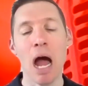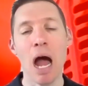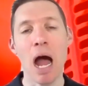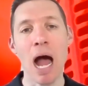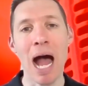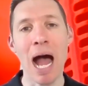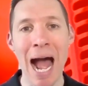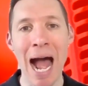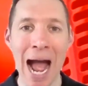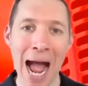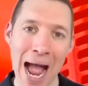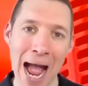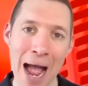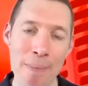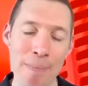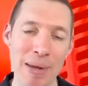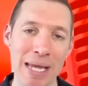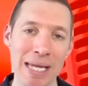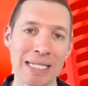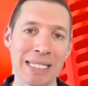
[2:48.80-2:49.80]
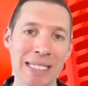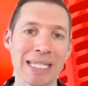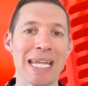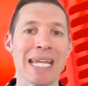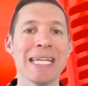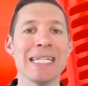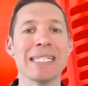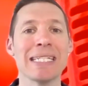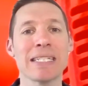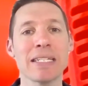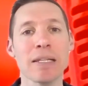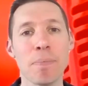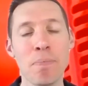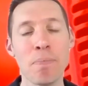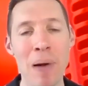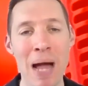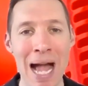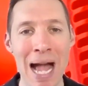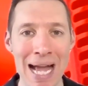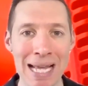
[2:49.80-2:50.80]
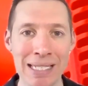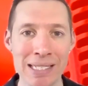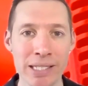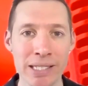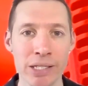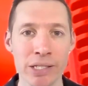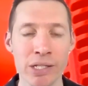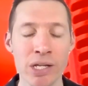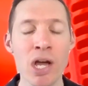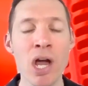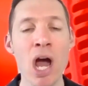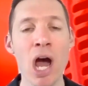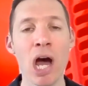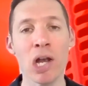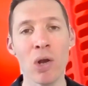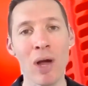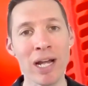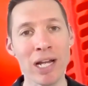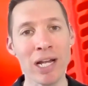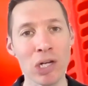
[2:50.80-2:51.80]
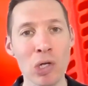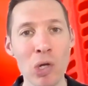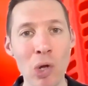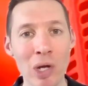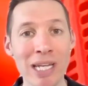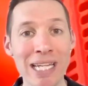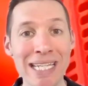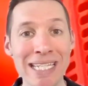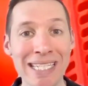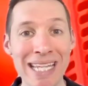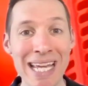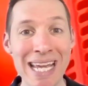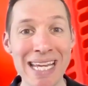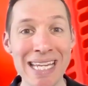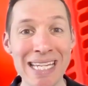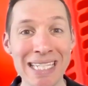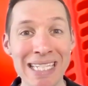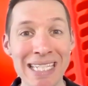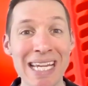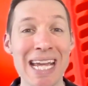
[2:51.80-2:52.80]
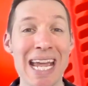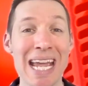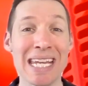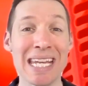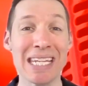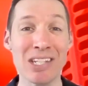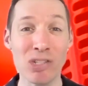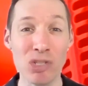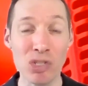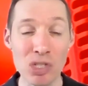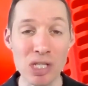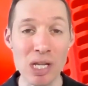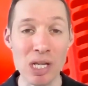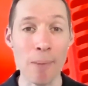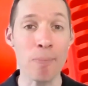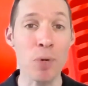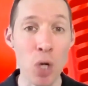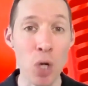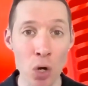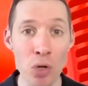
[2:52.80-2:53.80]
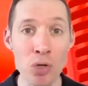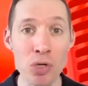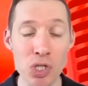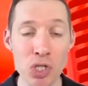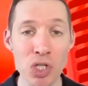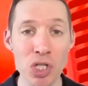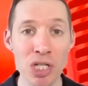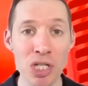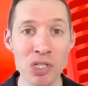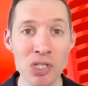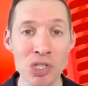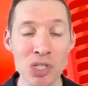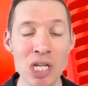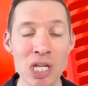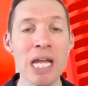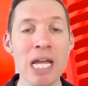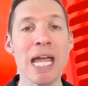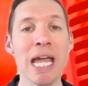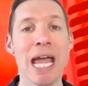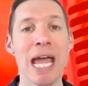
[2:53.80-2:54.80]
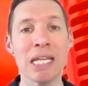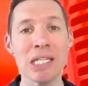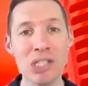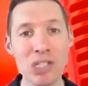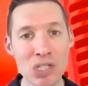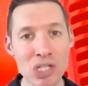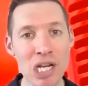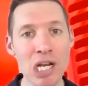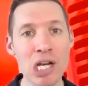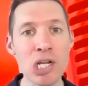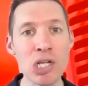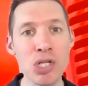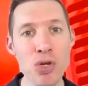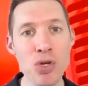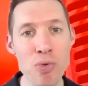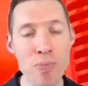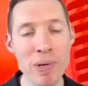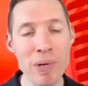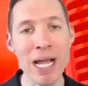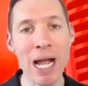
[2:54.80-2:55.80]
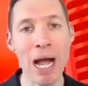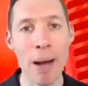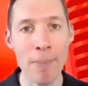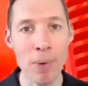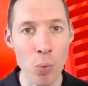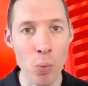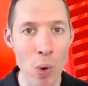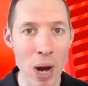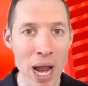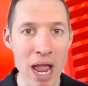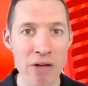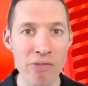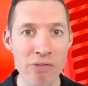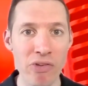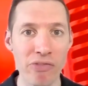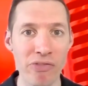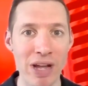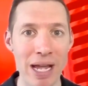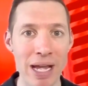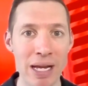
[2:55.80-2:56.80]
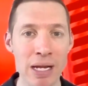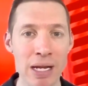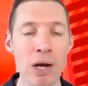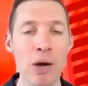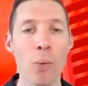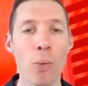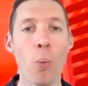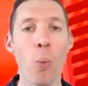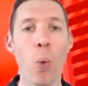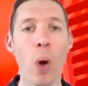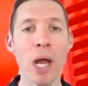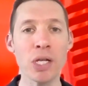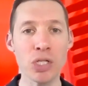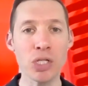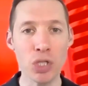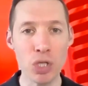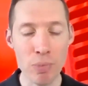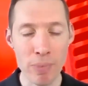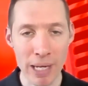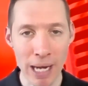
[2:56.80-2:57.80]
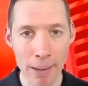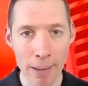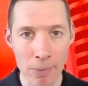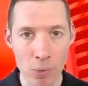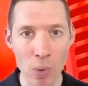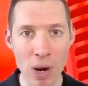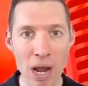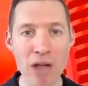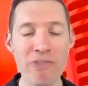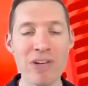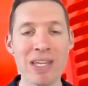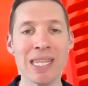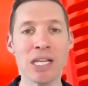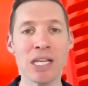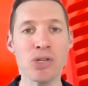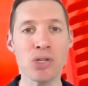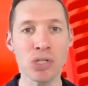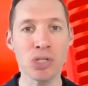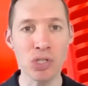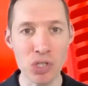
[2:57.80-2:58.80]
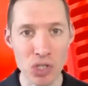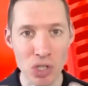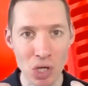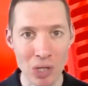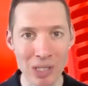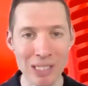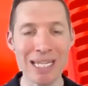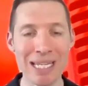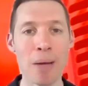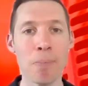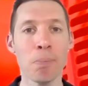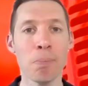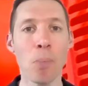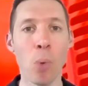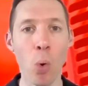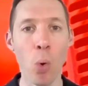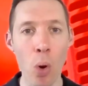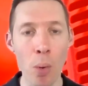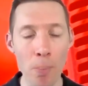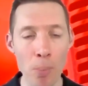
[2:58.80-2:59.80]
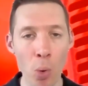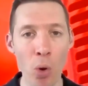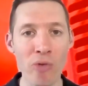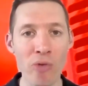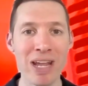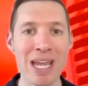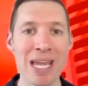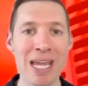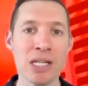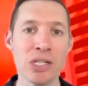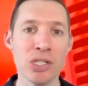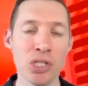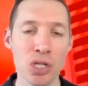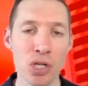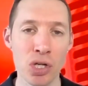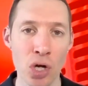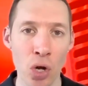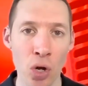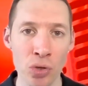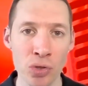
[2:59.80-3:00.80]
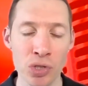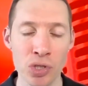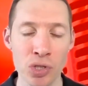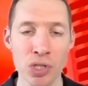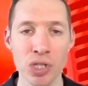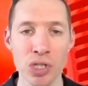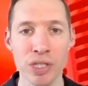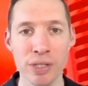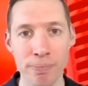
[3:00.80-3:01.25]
a habit, it's a pattern. And like a lot of these things, it's subconscious until you become aware of it. Once you become aware of it, then you can start to get more and more of it into your conscious